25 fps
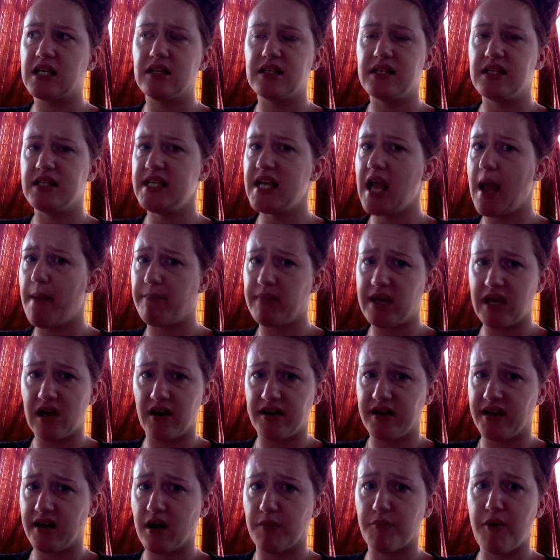DM me on
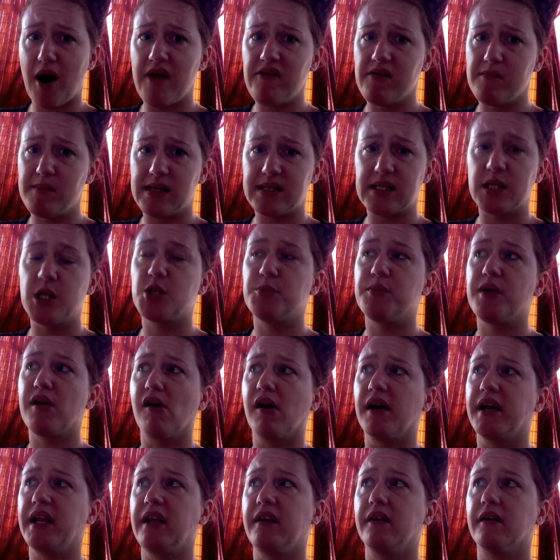here, private message me
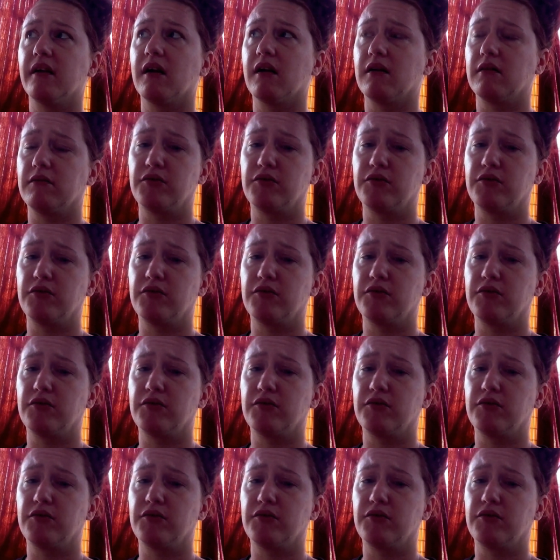on here.